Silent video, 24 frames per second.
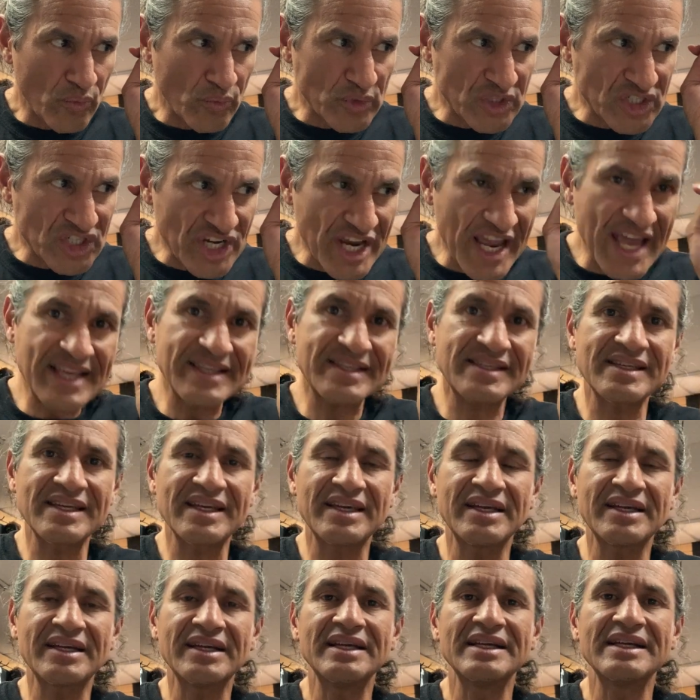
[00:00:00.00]

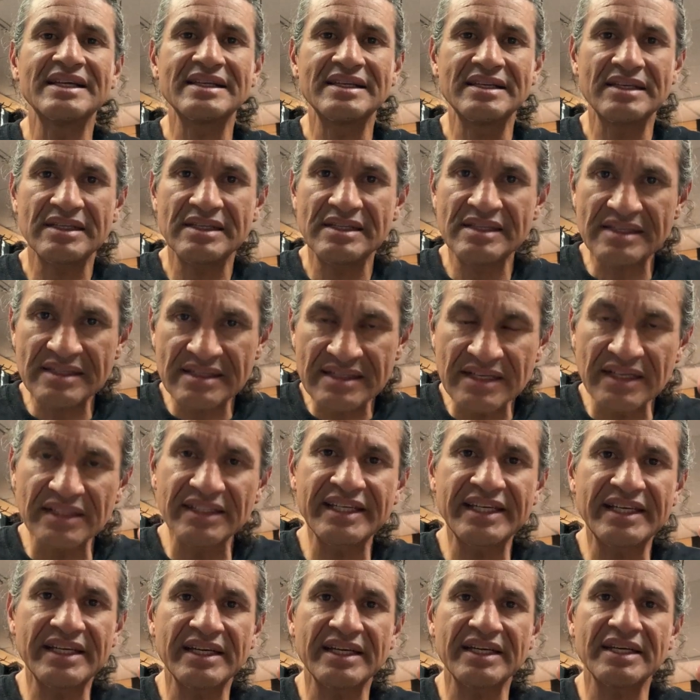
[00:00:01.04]
chasing
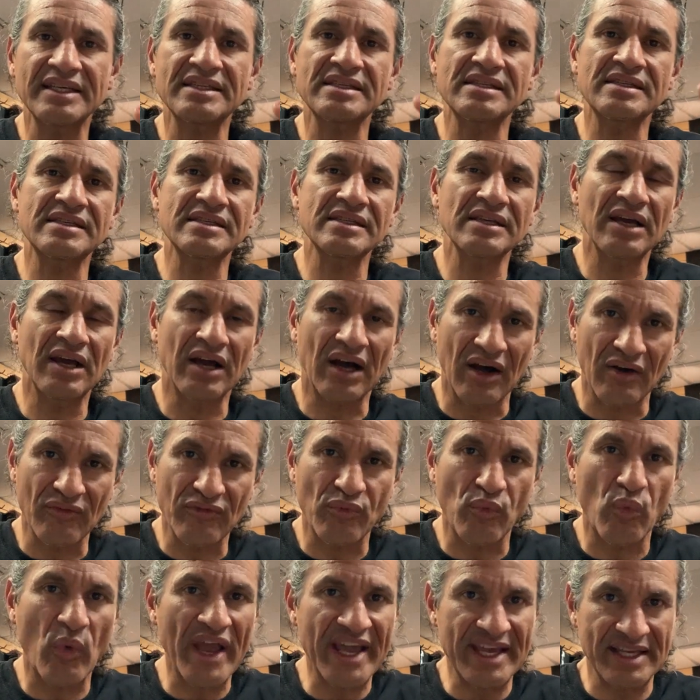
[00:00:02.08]
silliness of
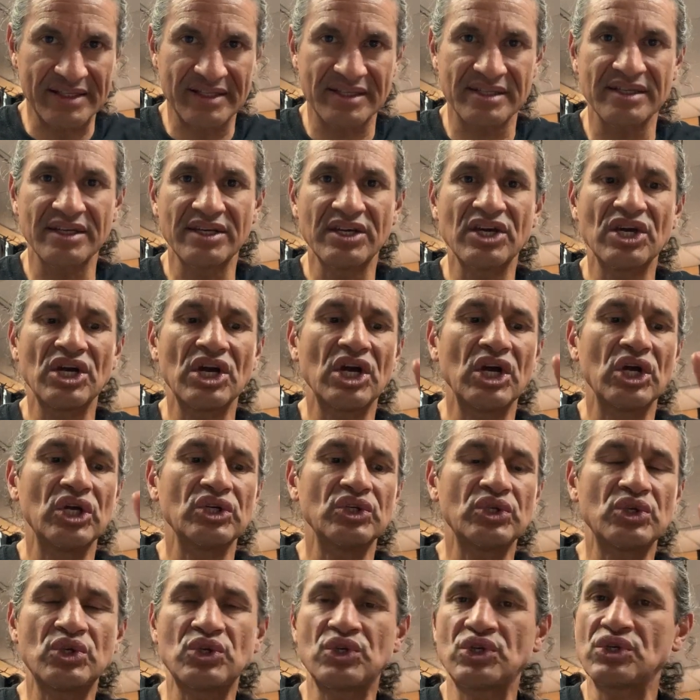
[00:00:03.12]
weight
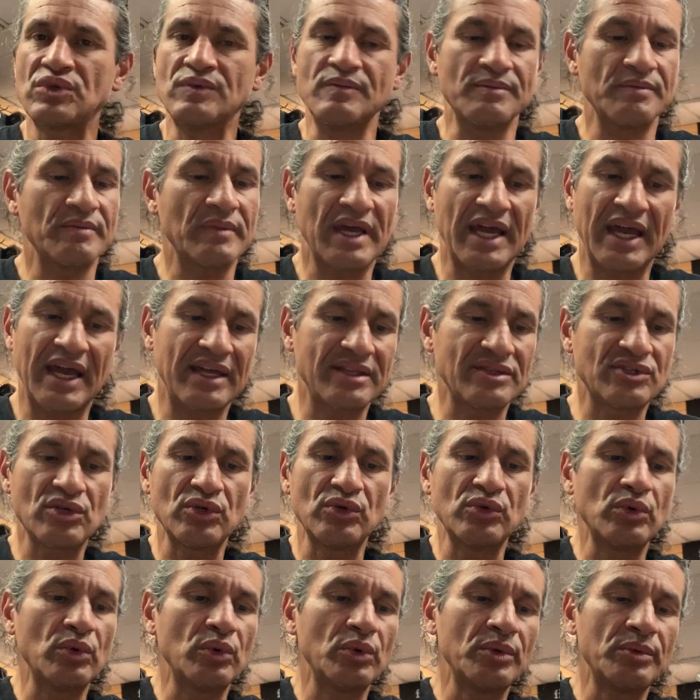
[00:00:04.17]
and
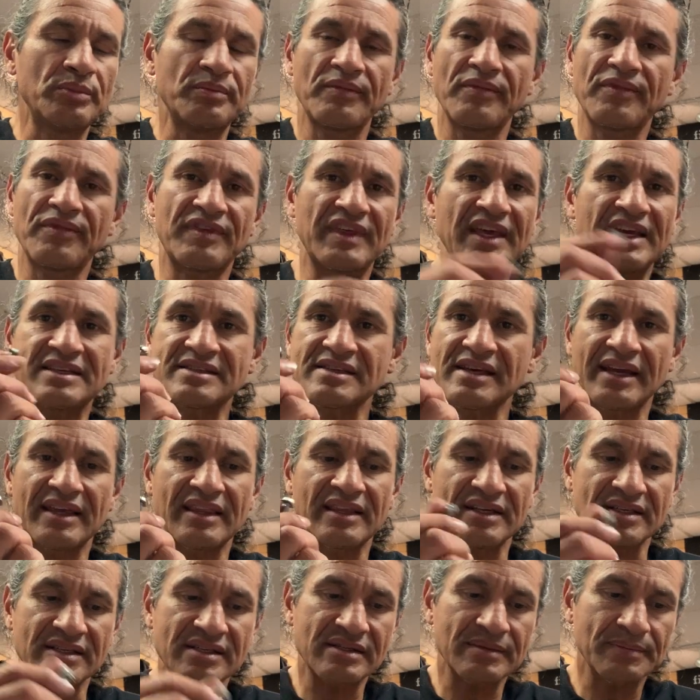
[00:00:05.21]
do things like
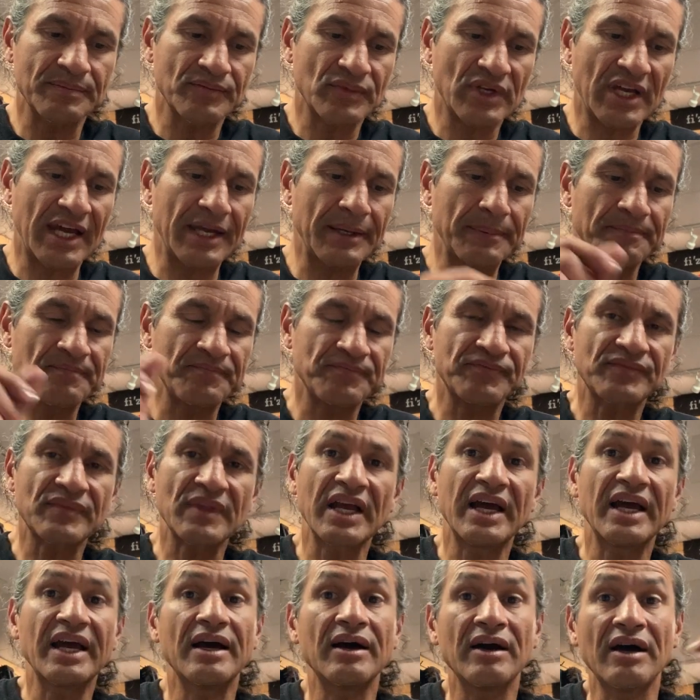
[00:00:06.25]
this. Okay,
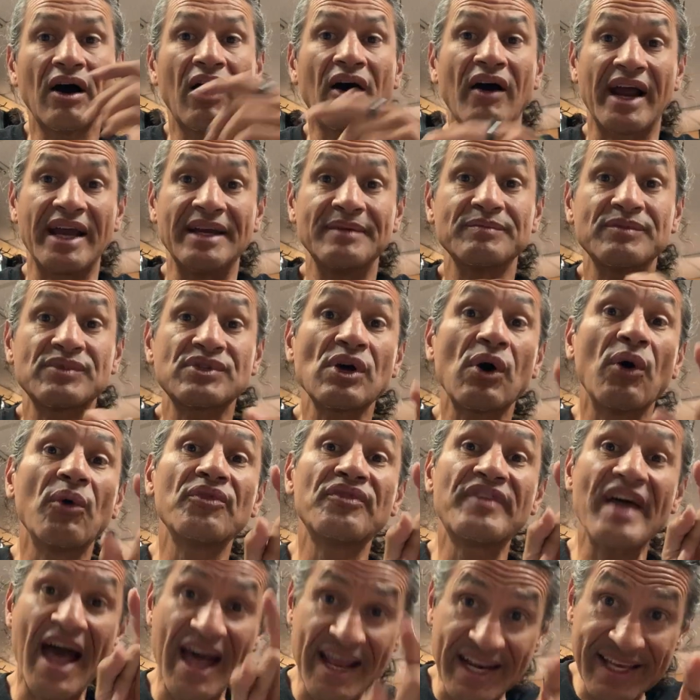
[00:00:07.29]
all right, so
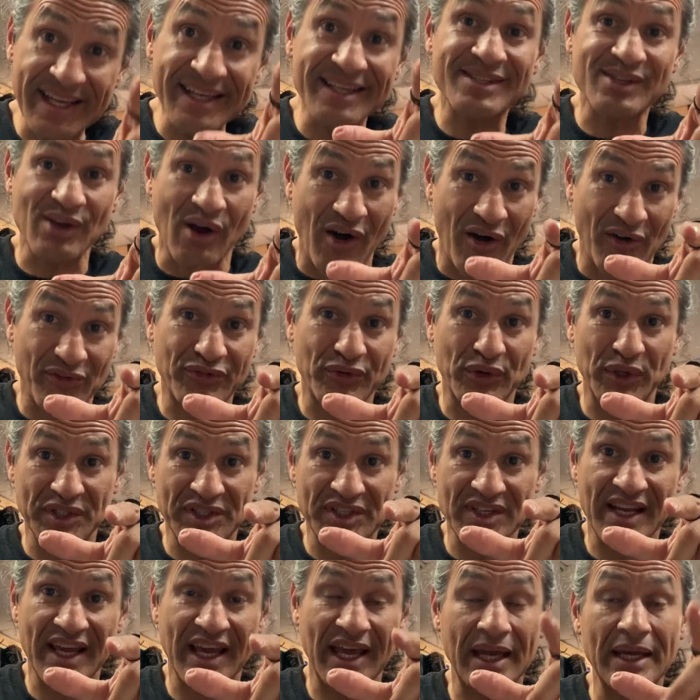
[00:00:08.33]
that is all for
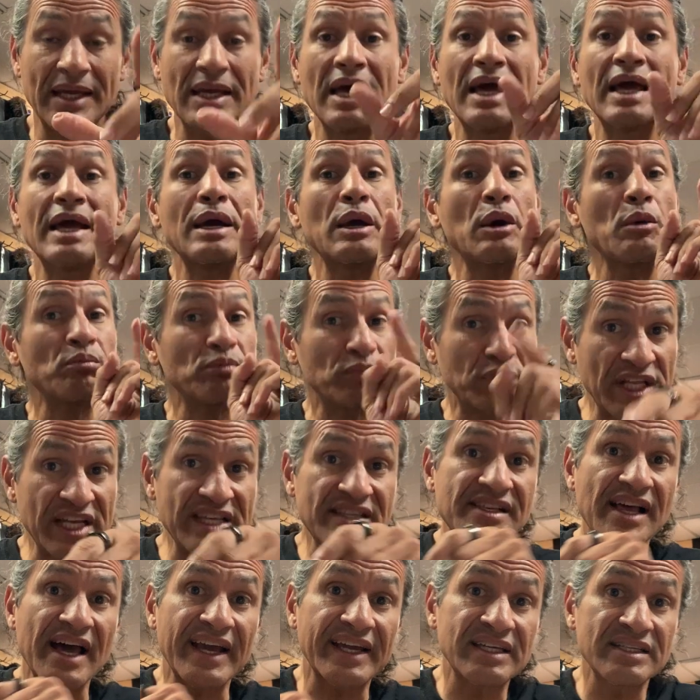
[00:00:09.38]
today. Please
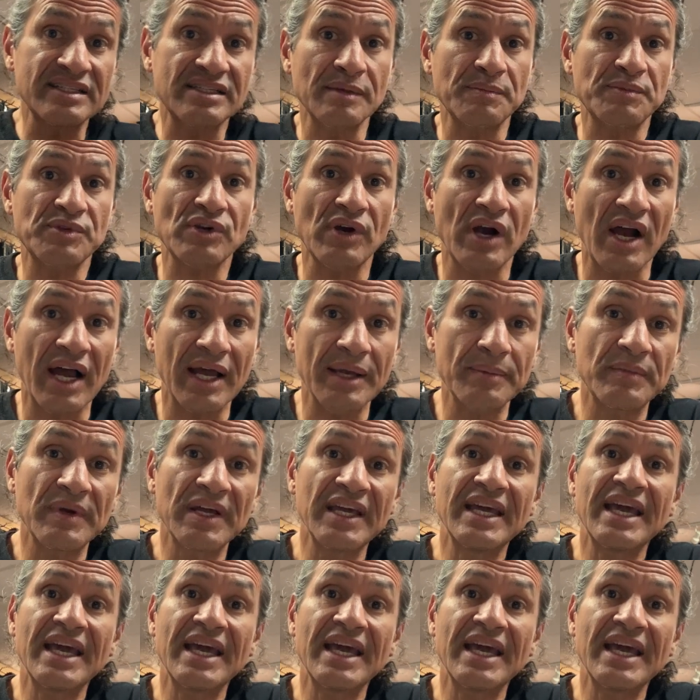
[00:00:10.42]
like and subscribe,